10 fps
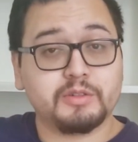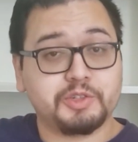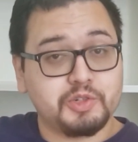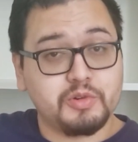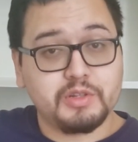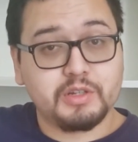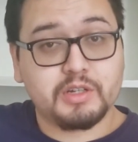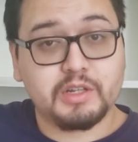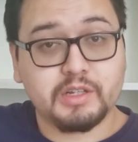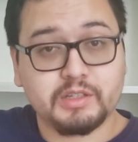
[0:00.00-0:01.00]
to join the
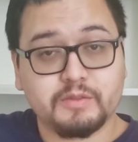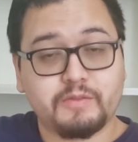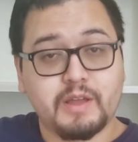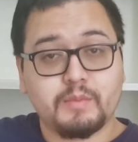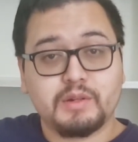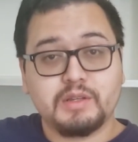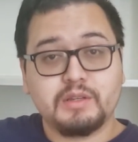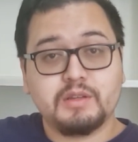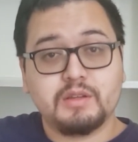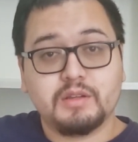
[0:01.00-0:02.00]
collective family,
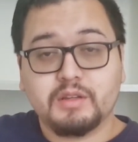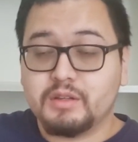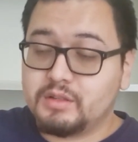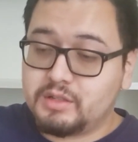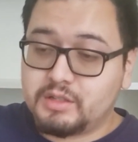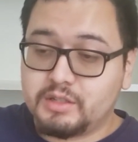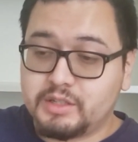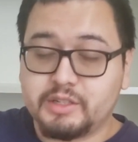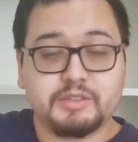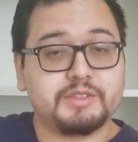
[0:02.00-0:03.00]

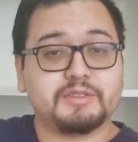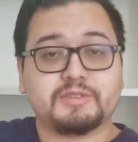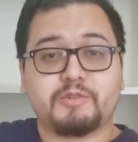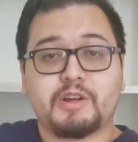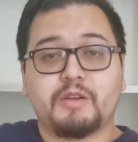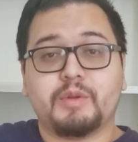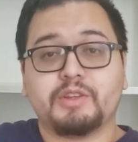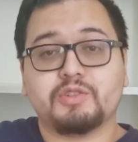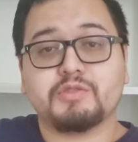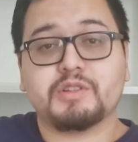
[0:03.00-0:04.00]
hit subscribe and
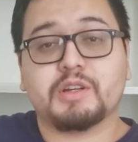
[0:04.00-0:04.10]
join the